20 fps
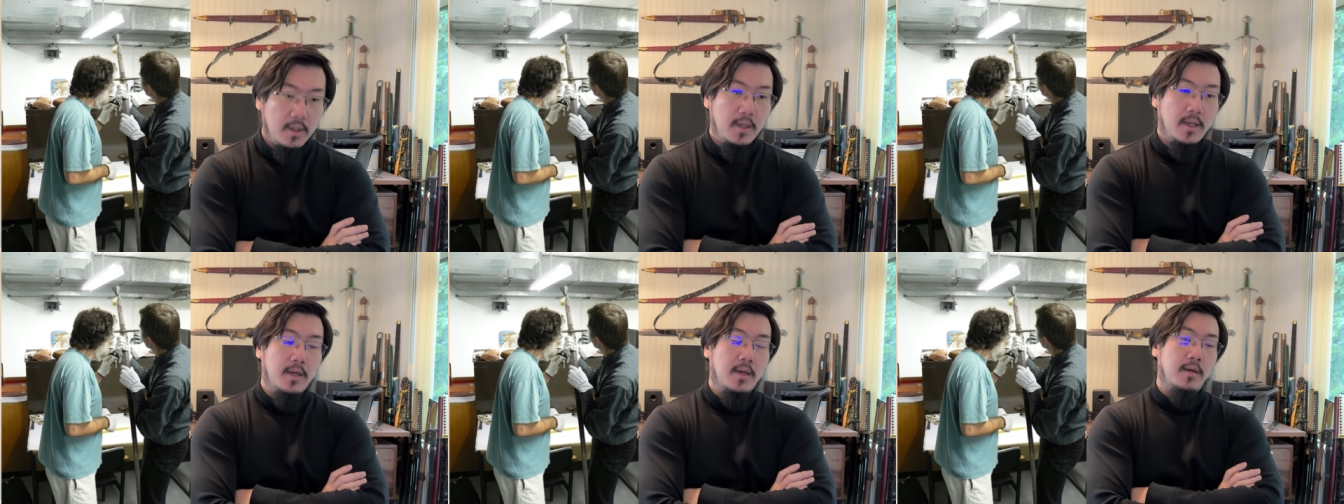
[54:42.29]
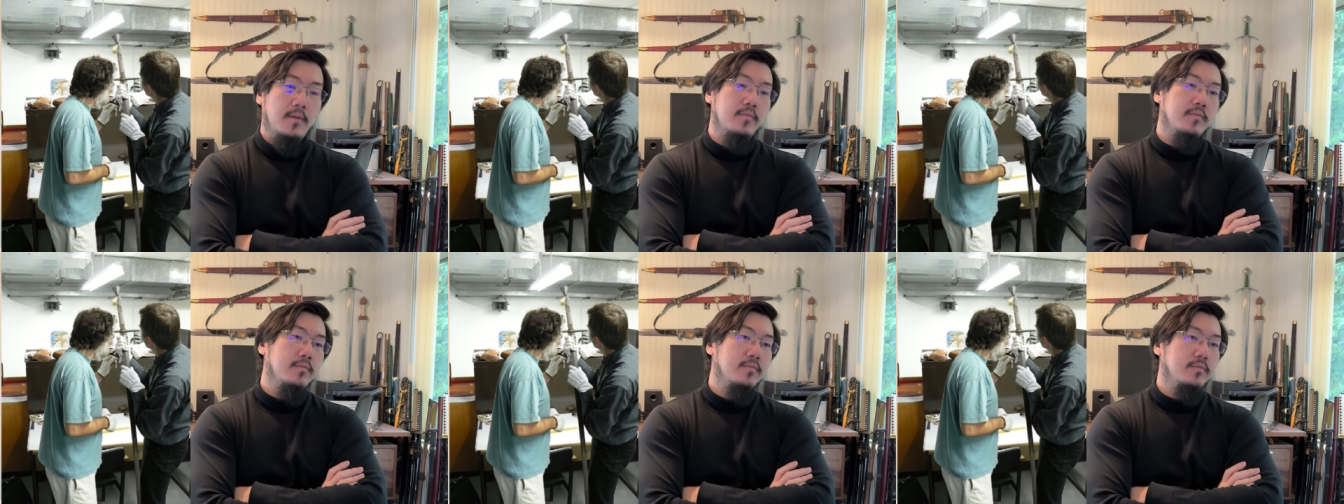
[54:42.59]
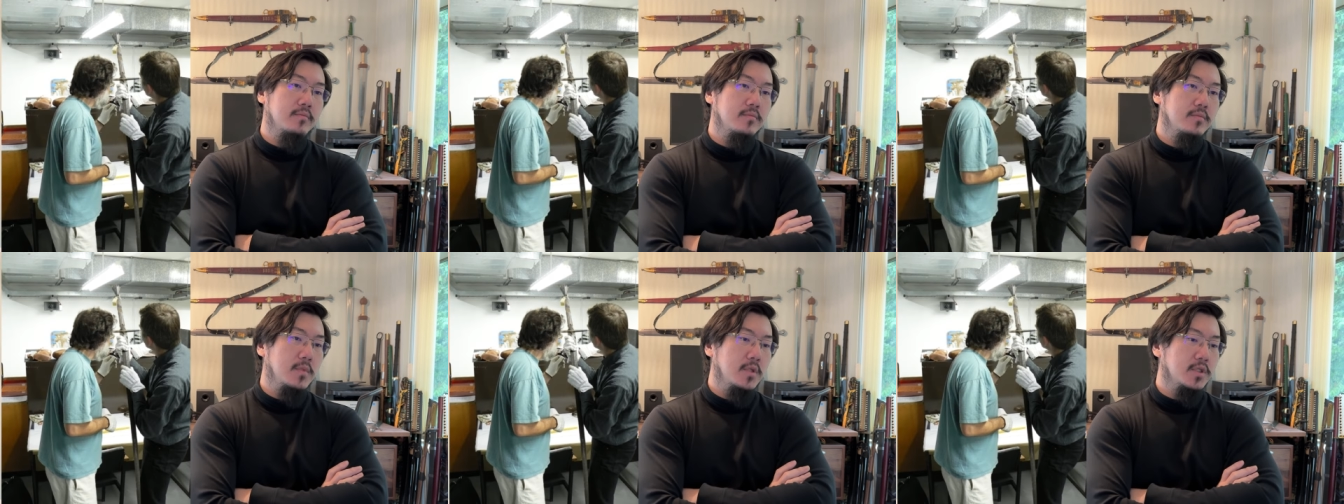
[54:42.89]
Um,
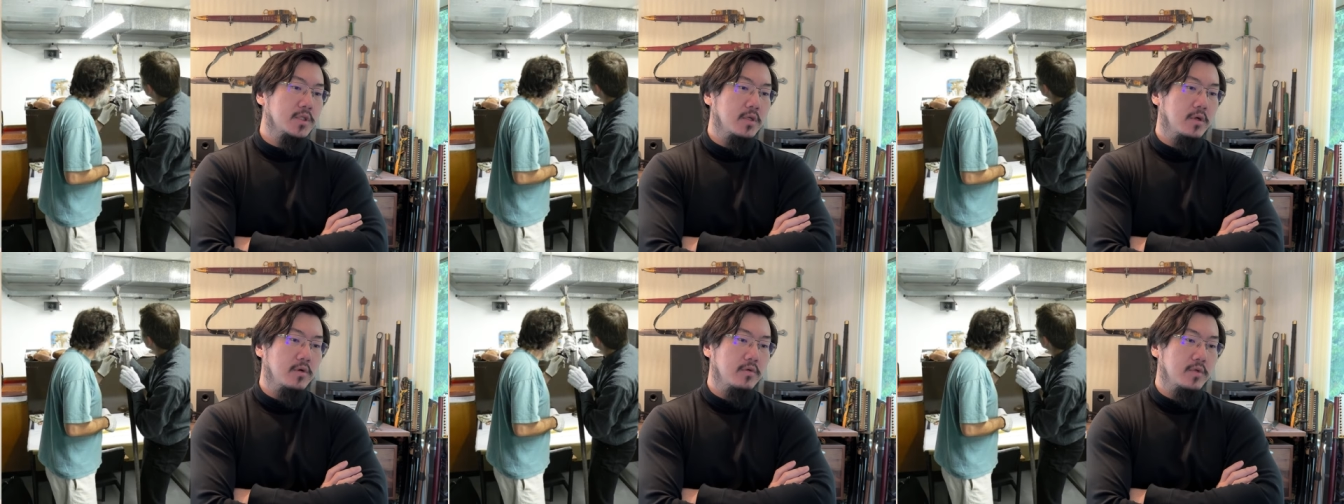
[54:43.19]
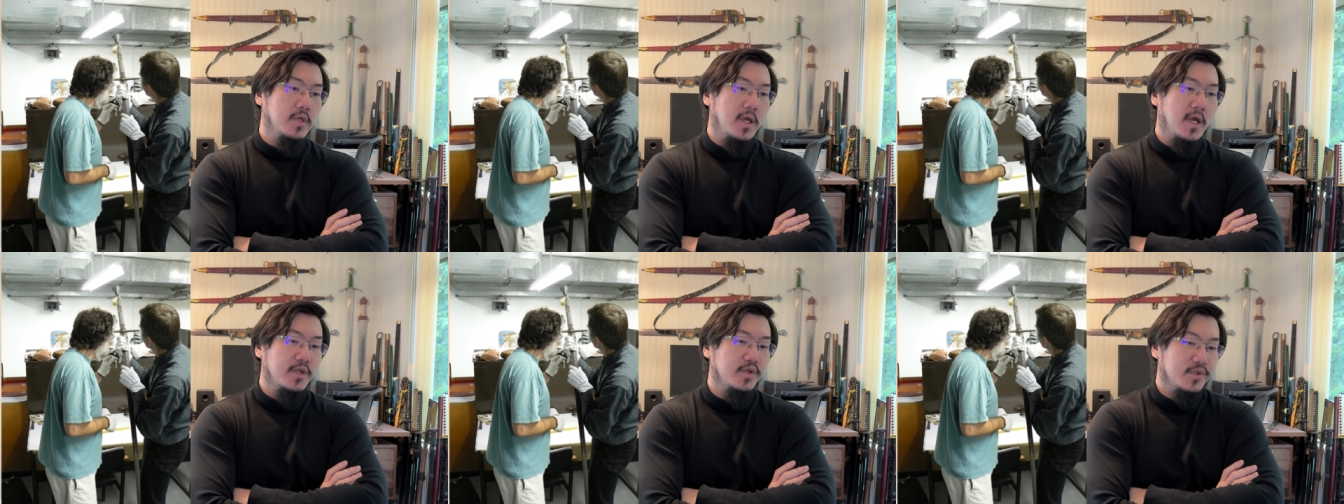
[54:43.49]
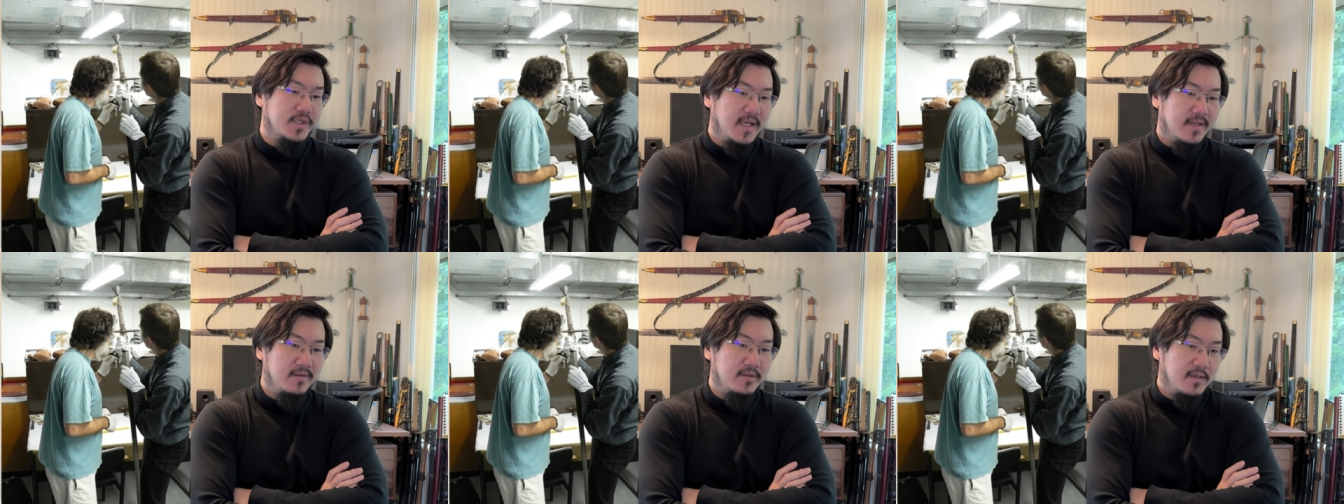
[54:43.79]
so you can
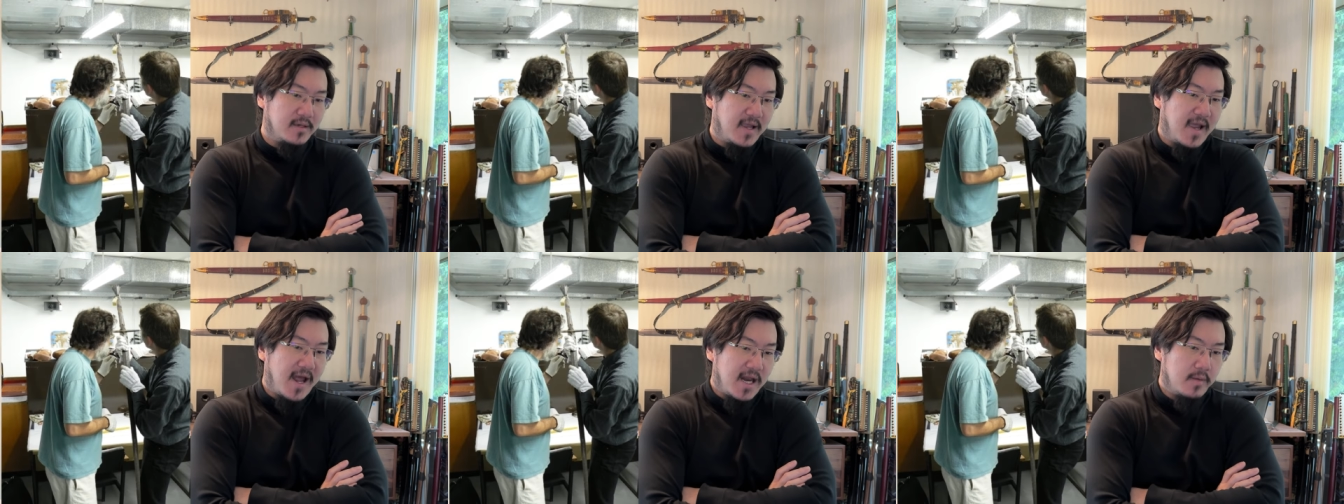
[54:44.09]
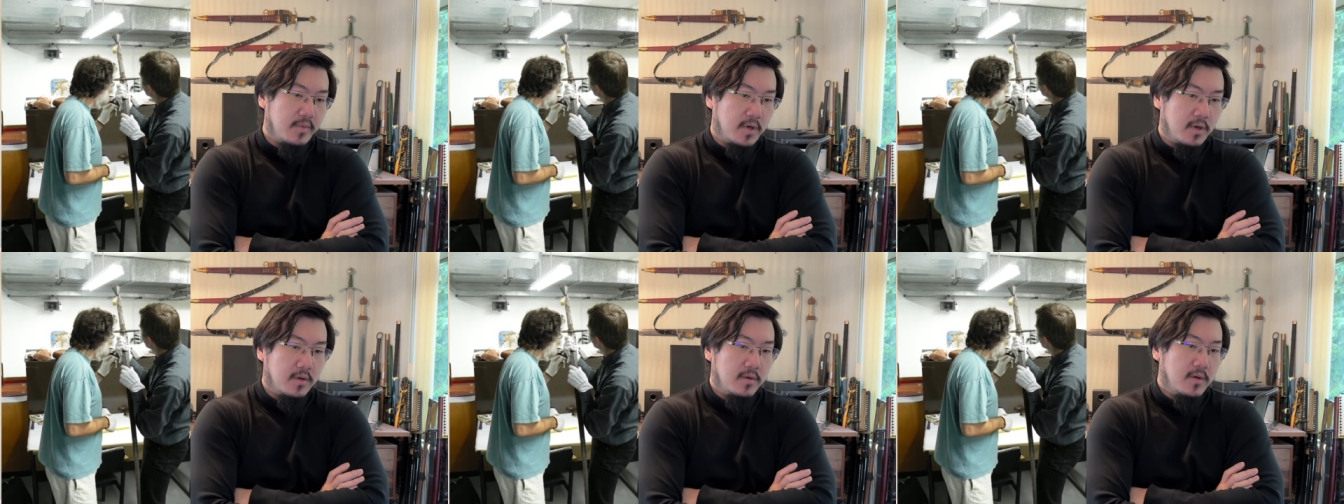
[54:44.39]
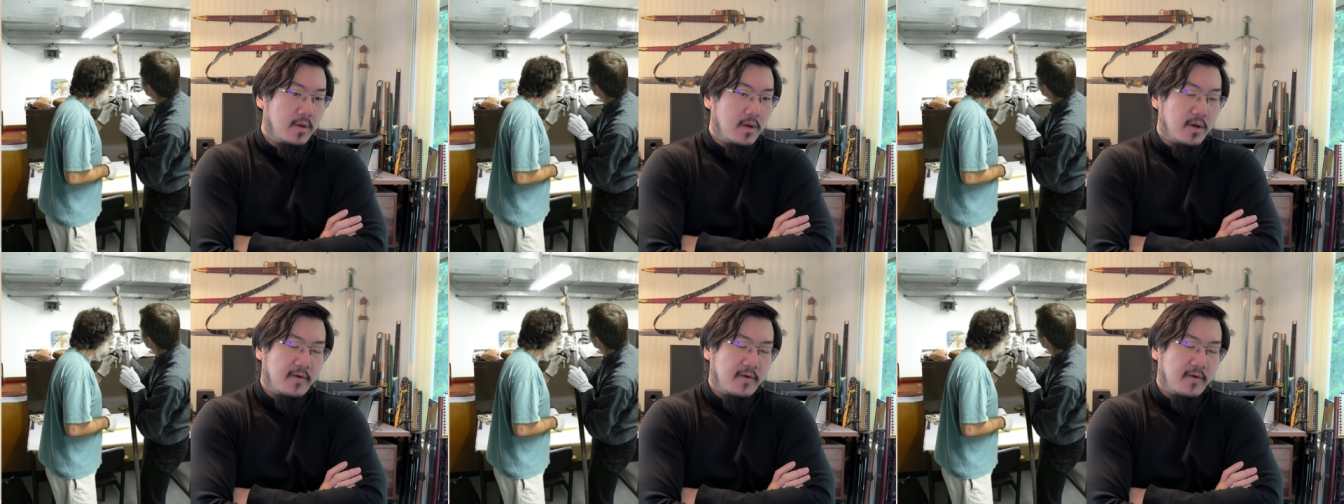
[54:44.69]
understand the caliber